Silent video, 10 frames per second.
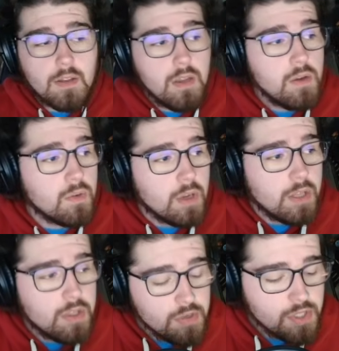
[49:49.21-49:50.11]
no,
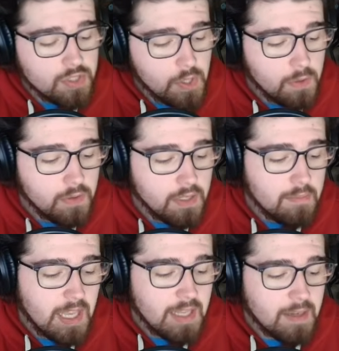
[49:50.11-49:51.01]
you should totally
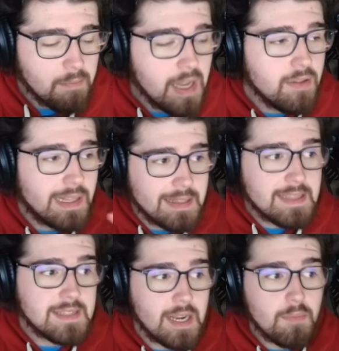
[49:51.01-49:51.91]
make it about like the
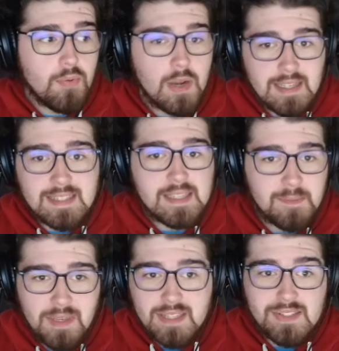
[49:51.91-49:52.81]
entire process
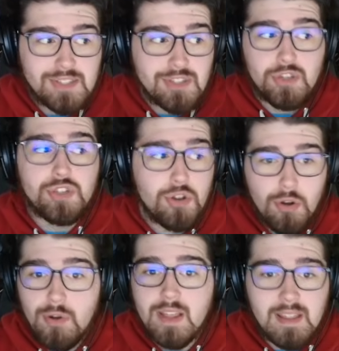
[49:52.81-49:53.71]
because it's the
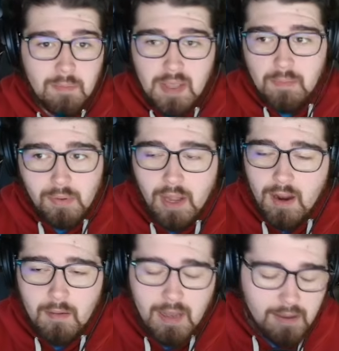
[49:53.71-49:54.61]
journey that people
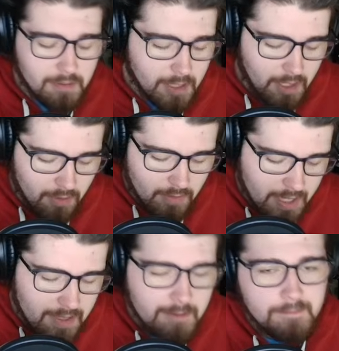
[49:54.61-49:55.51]
care about, right?